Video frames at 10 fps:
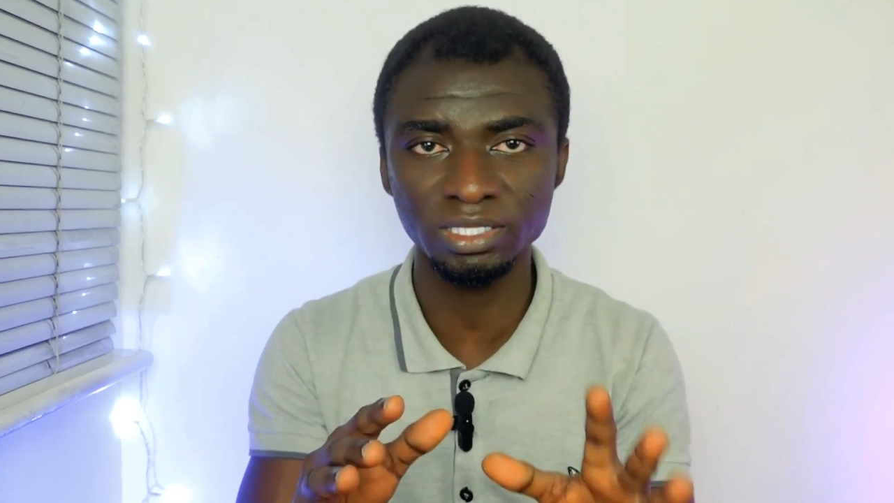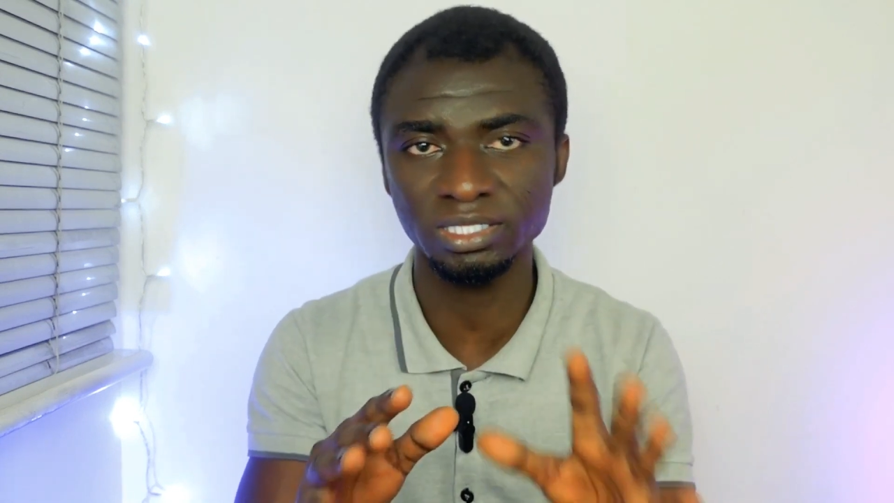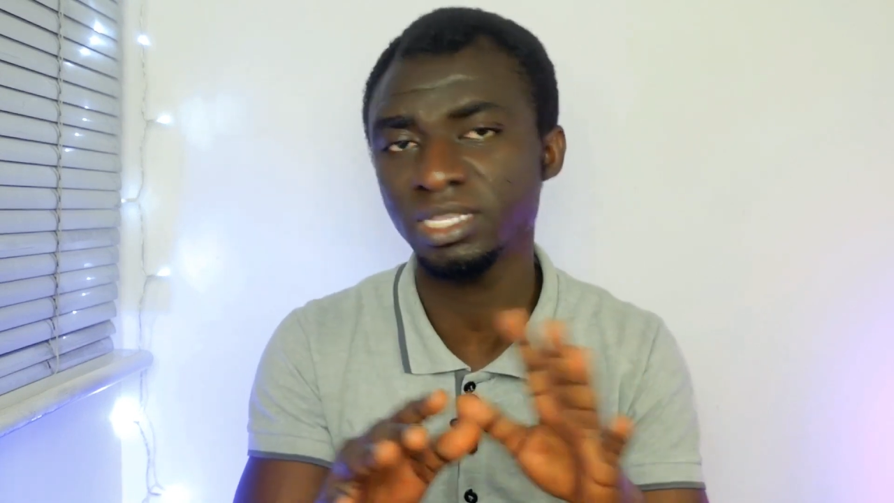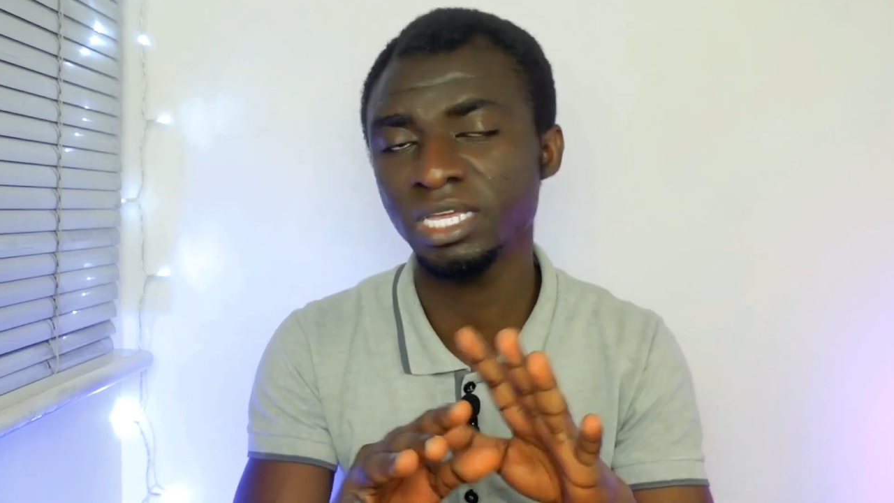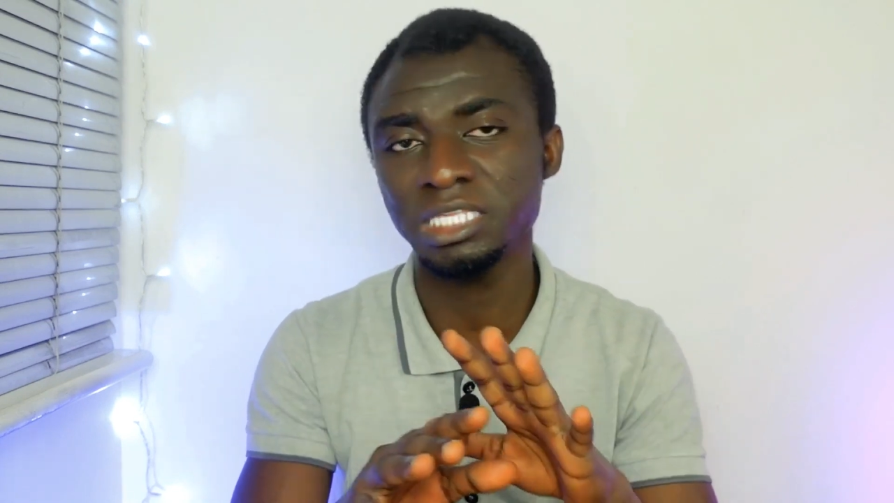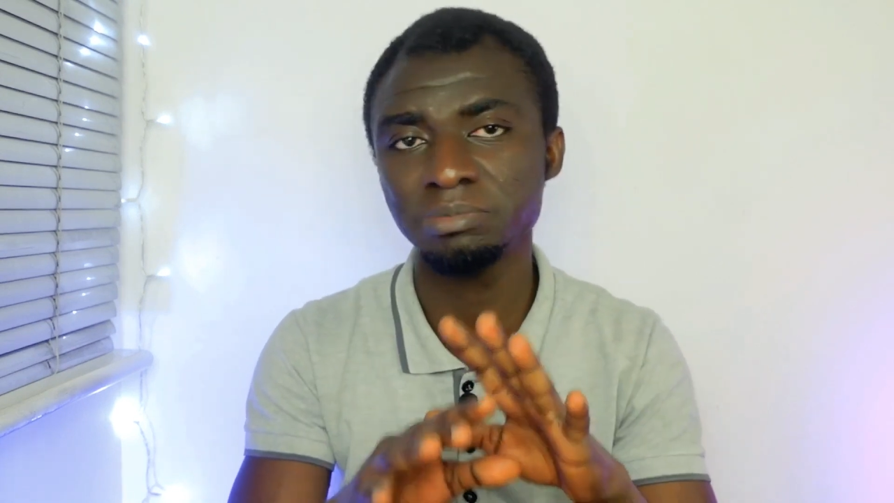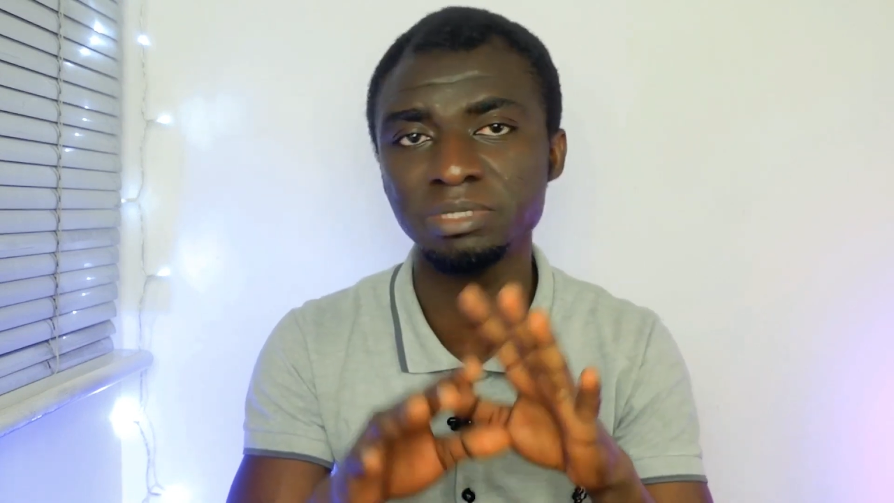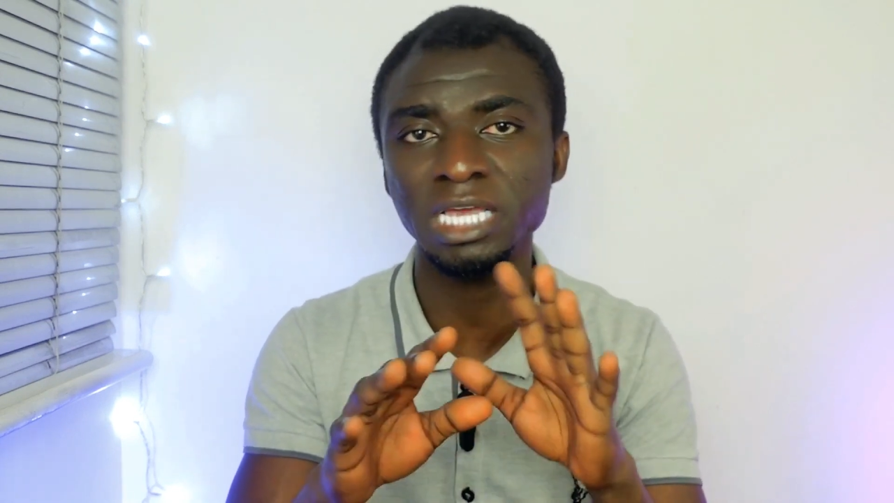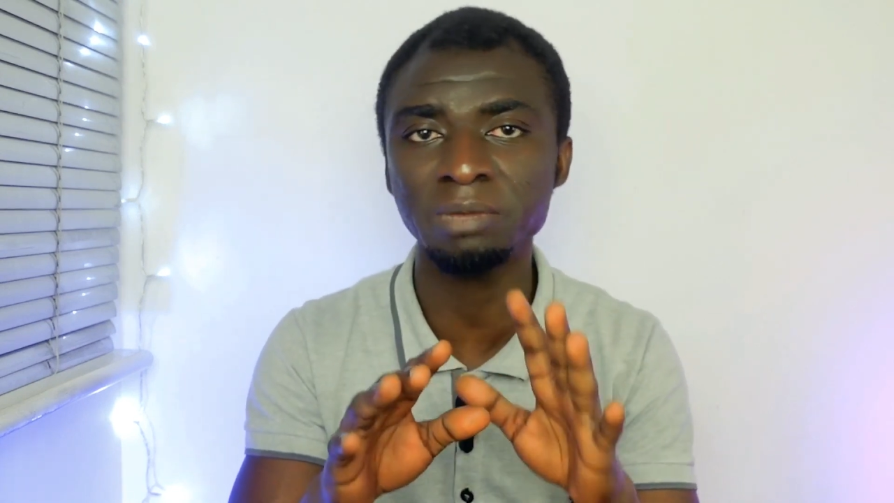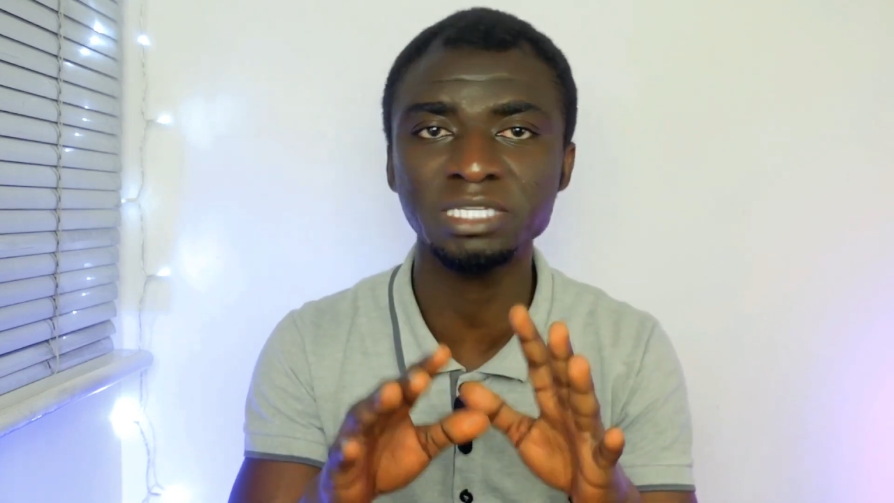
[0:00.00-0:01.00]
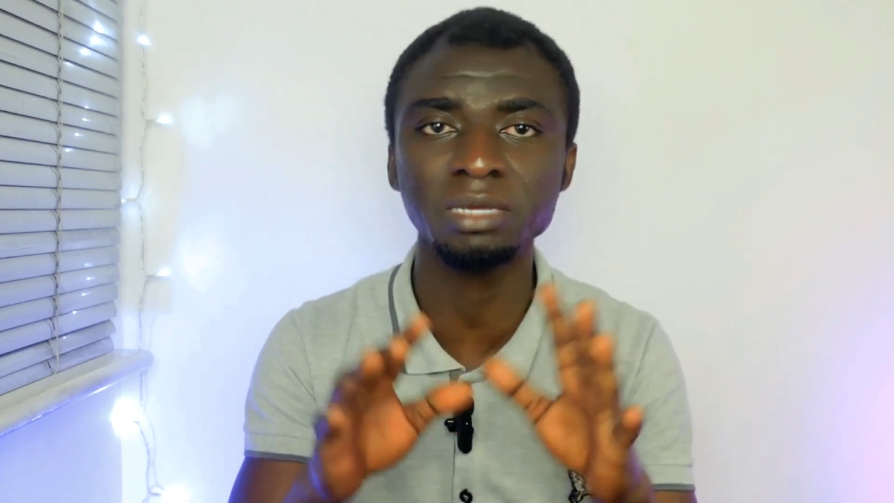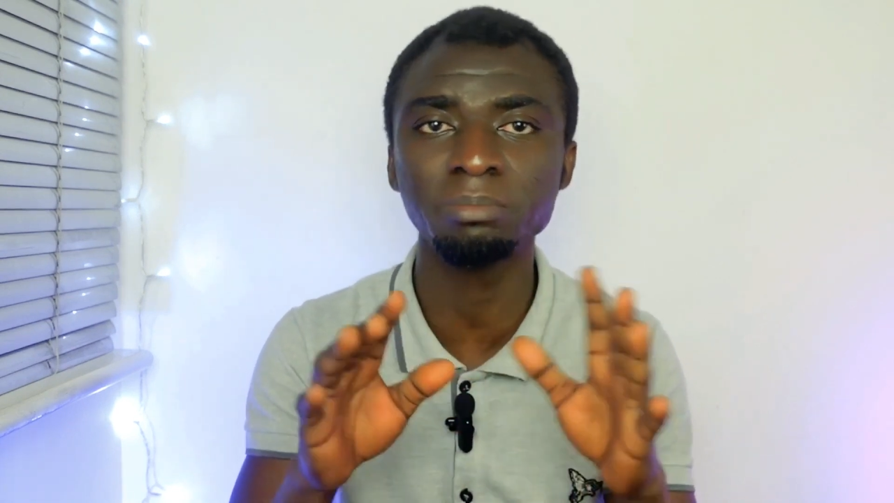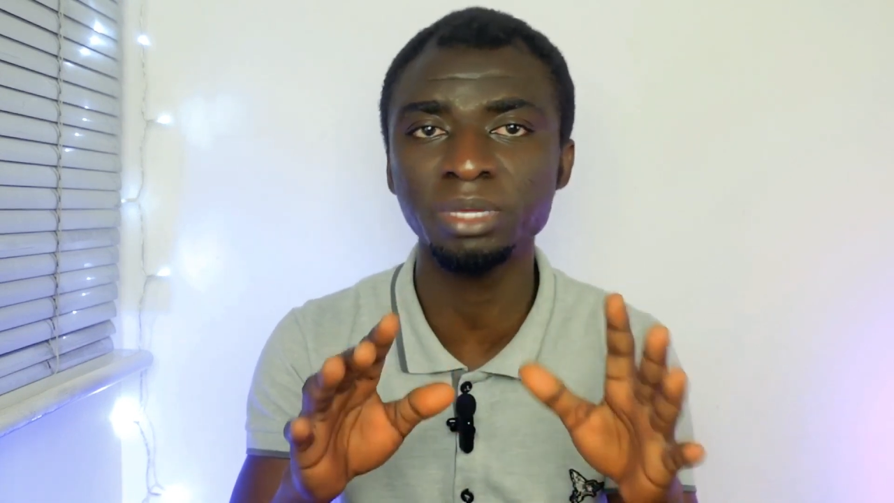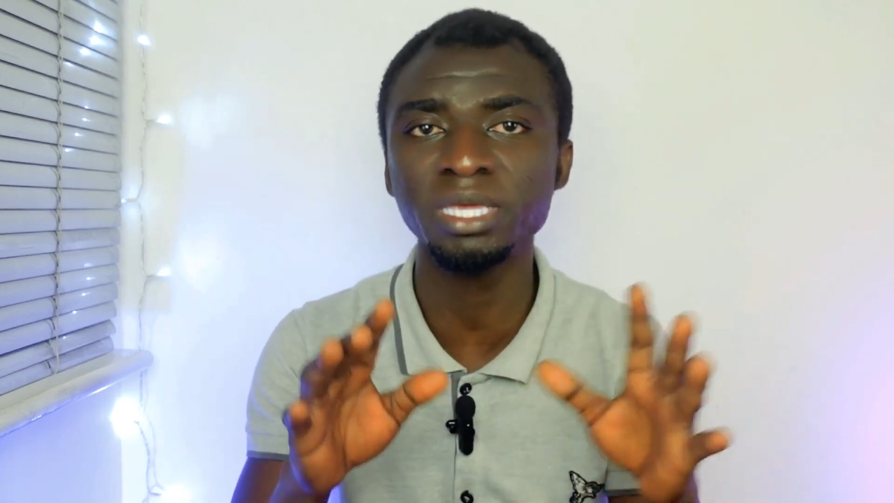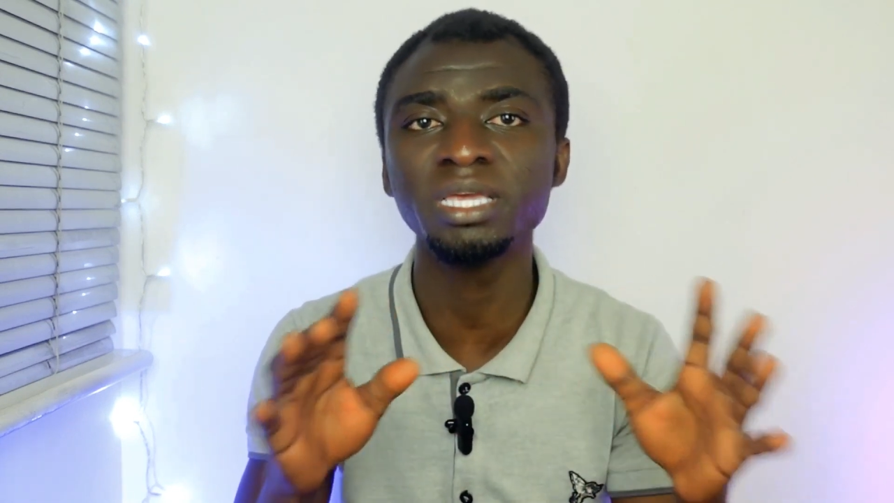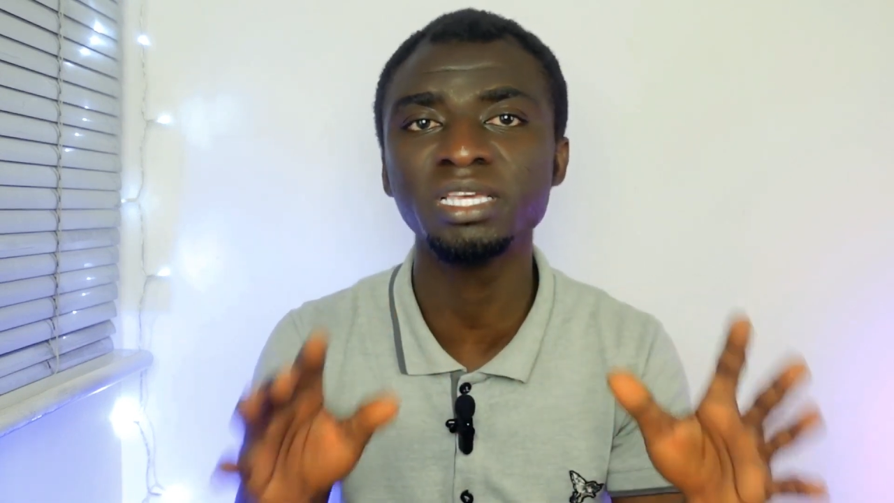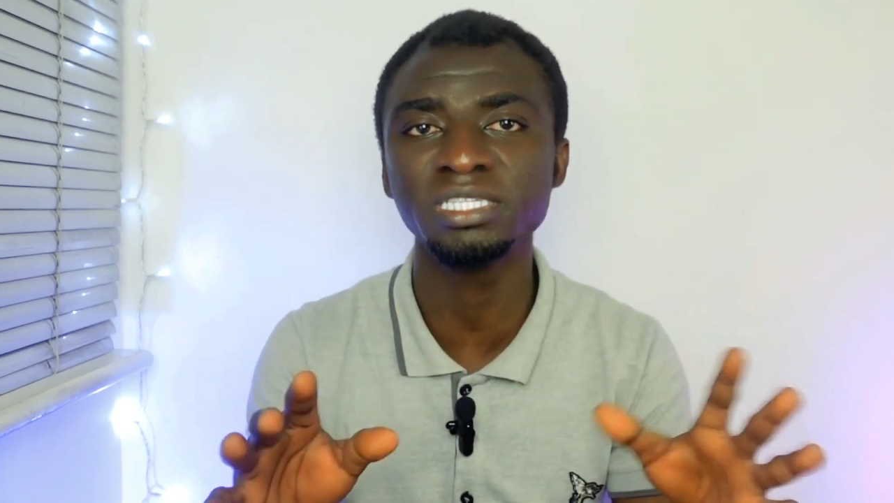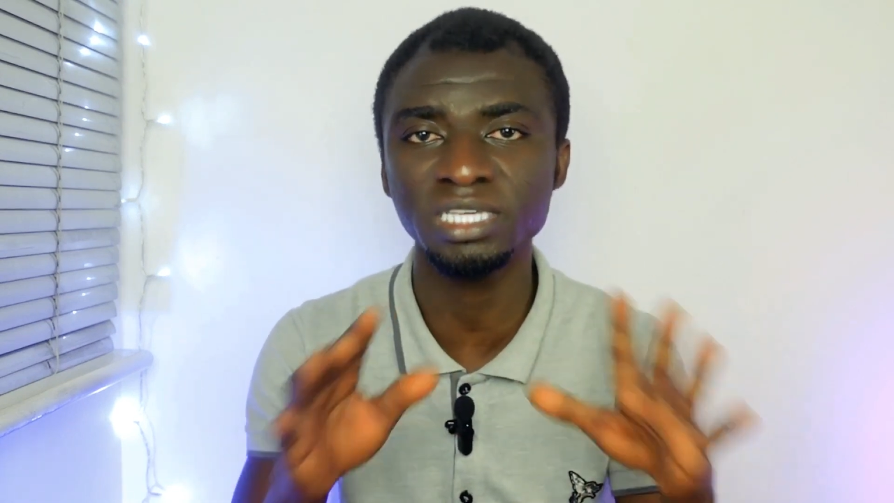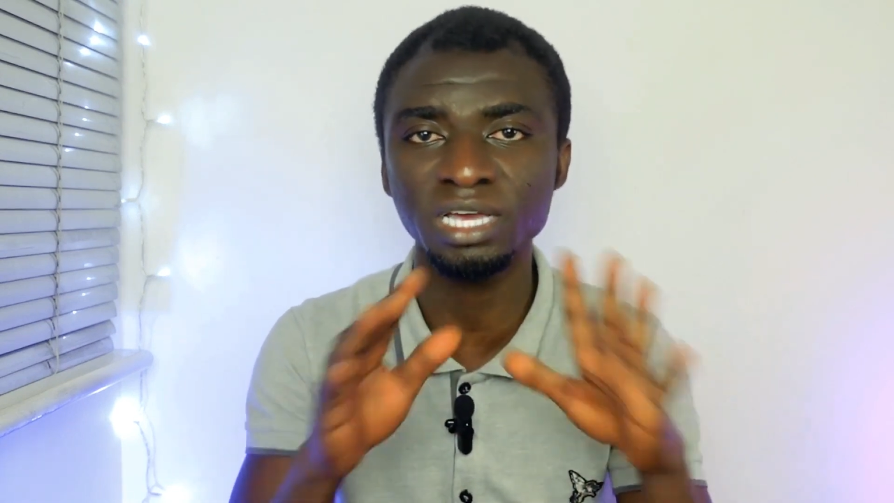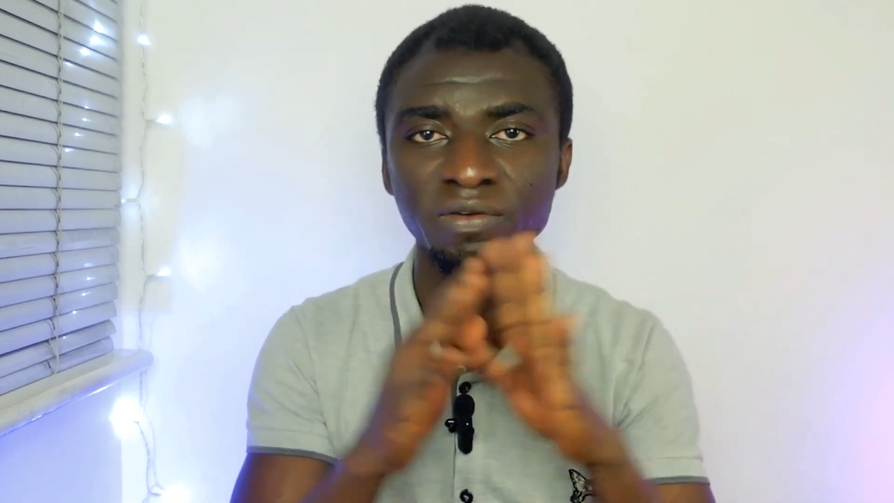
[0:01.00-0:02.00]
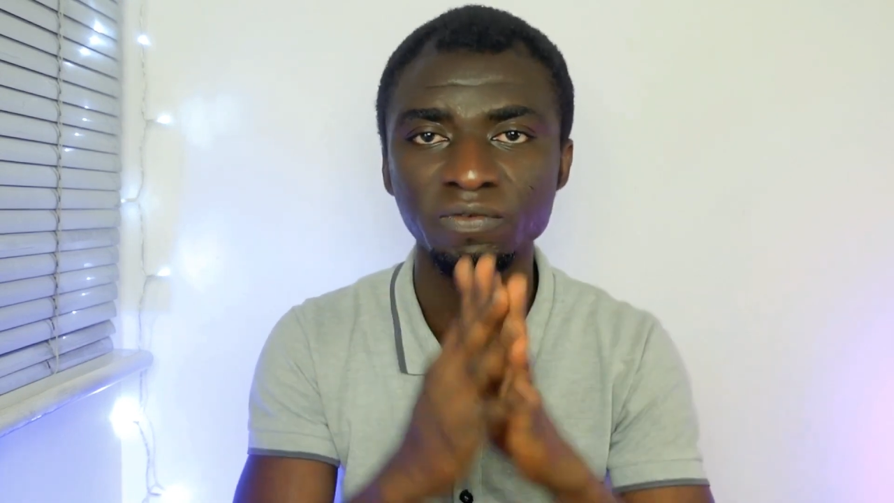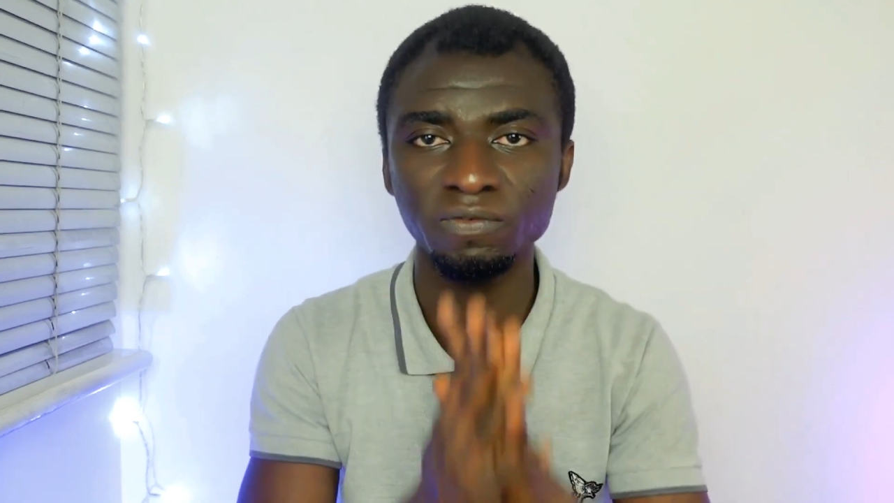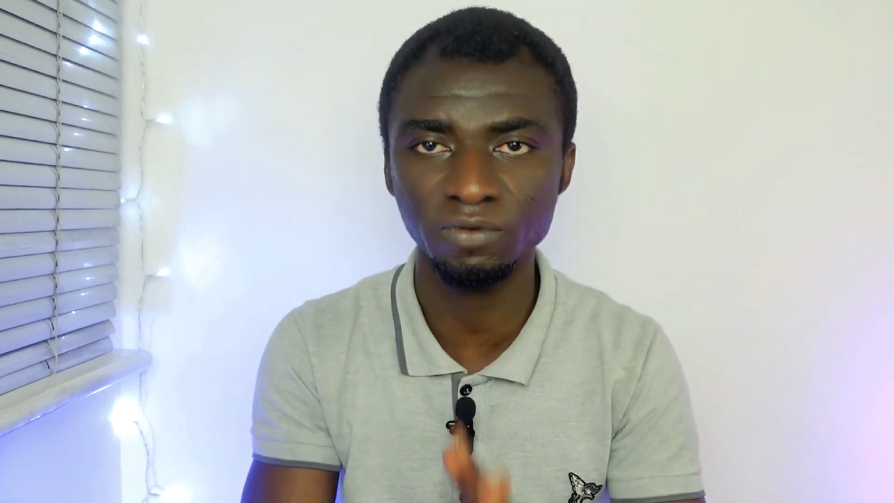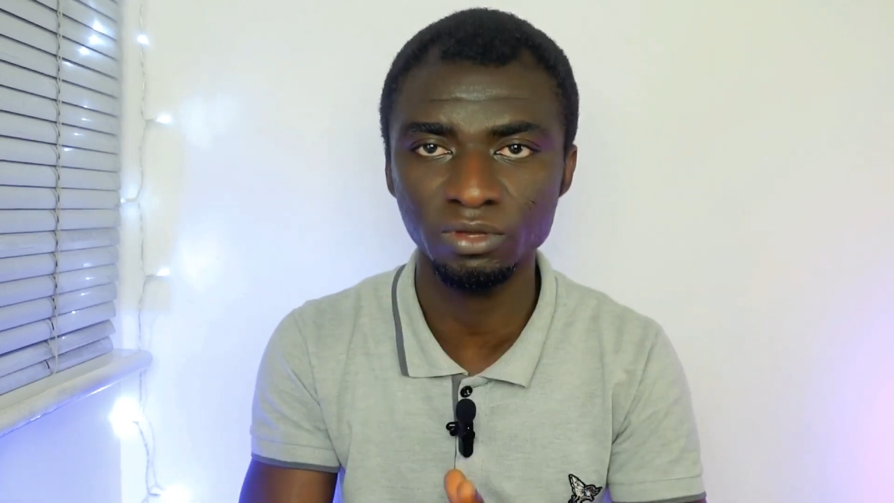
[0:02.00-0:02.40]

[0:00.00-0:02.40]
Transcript: then it becomes a bit easier for